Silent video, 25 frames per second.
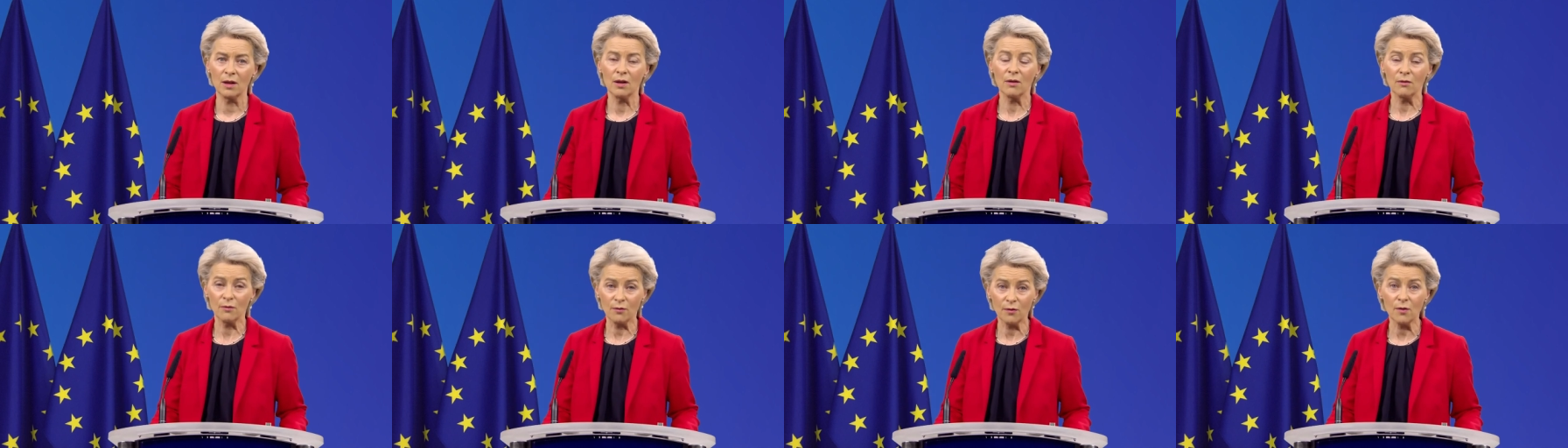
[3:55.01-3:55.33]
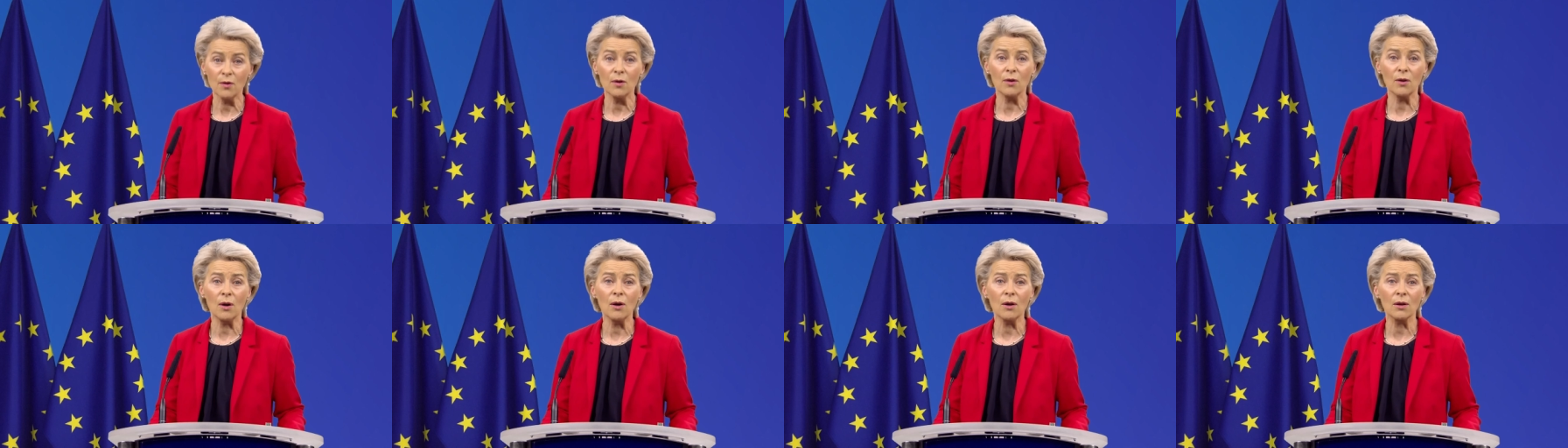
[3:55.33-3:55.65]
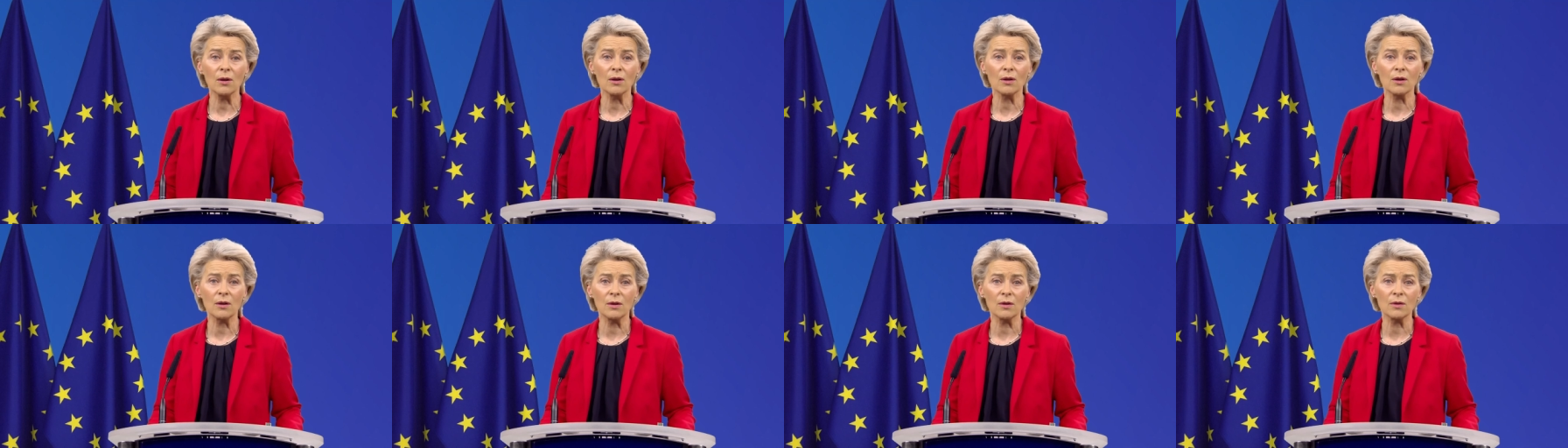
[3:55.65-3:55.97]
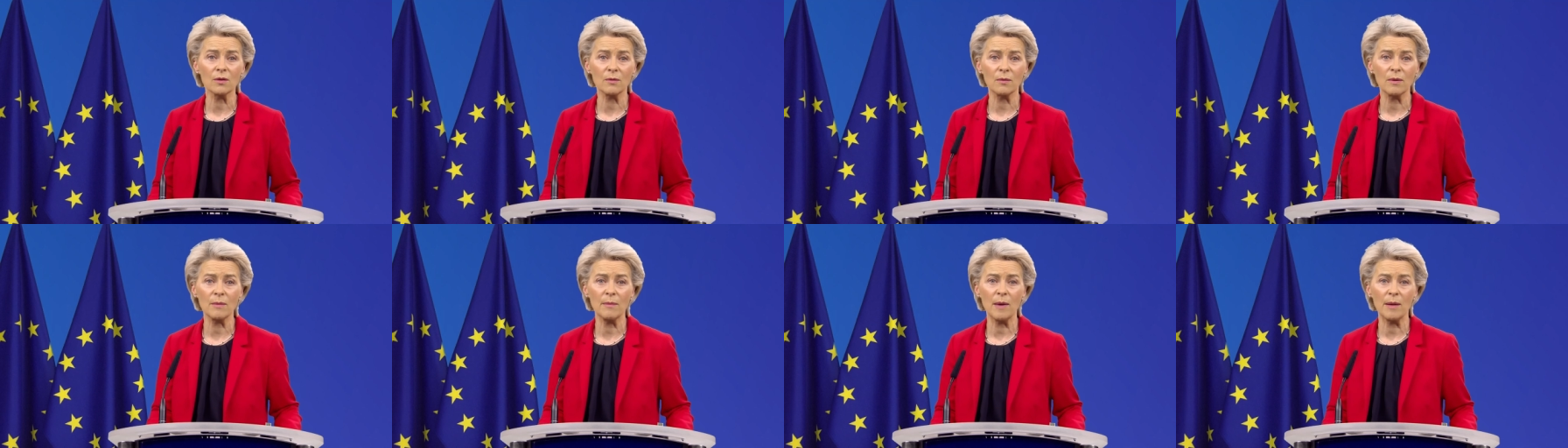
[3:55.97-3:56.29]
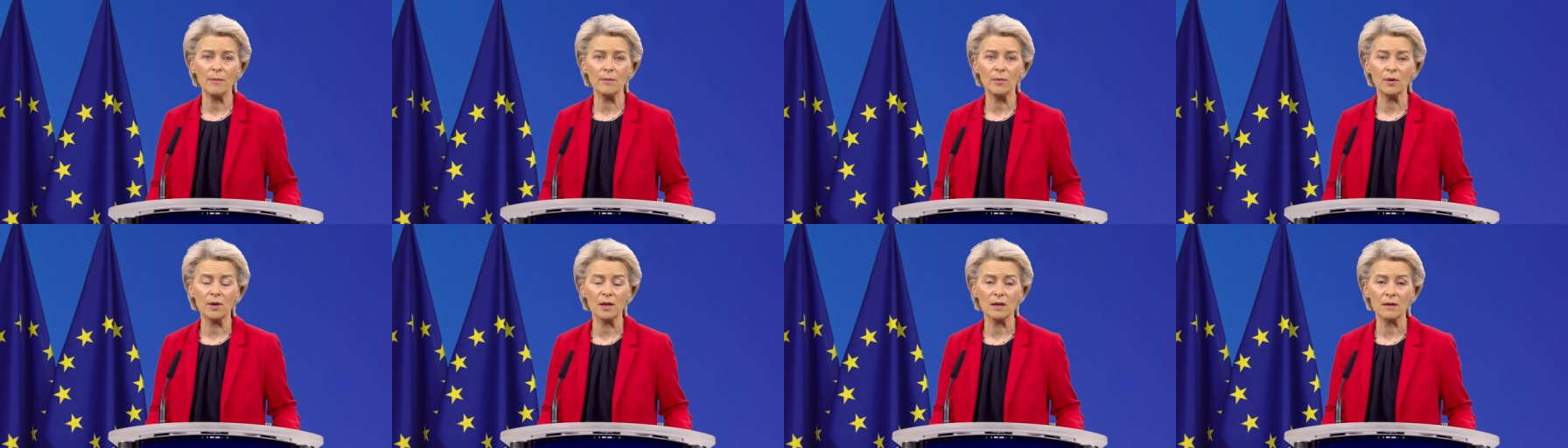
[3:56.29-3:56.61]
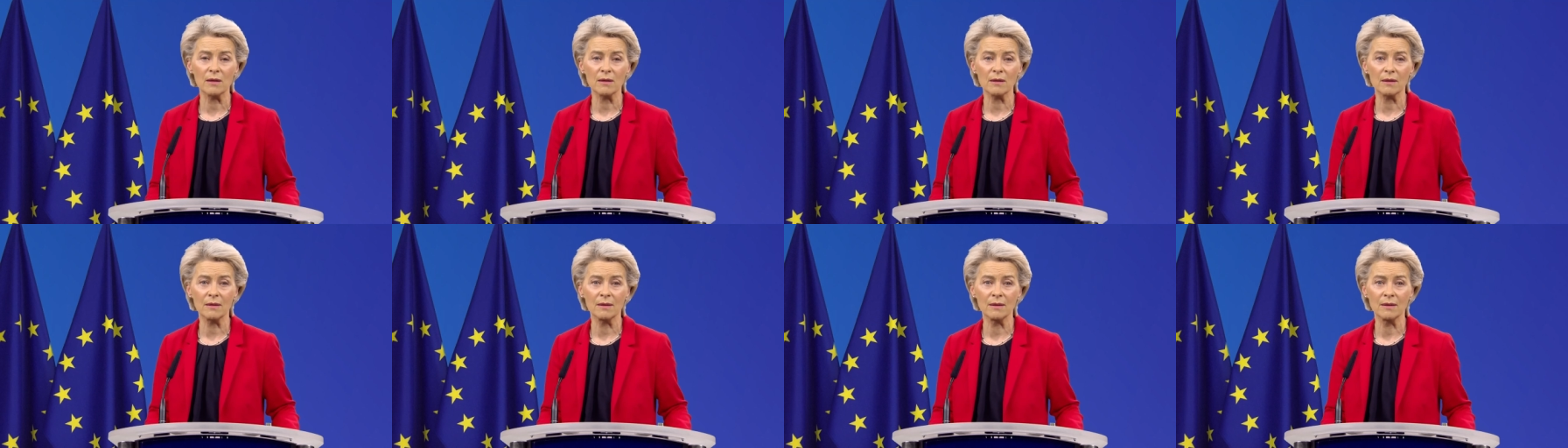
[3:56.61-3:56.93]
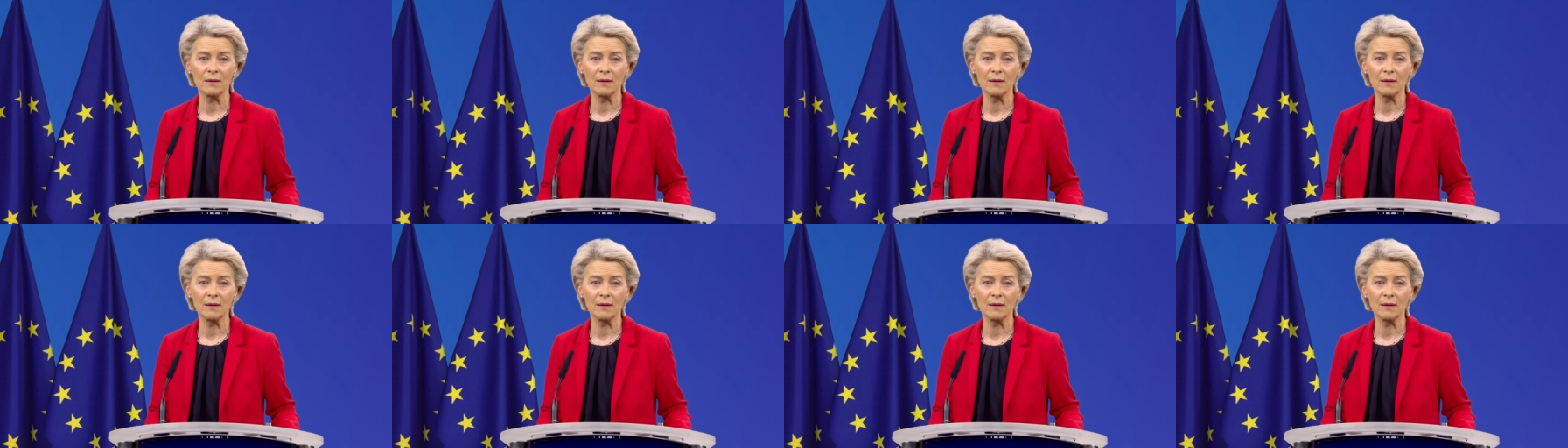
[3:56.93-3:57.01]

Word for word: for Holocaust remembrance.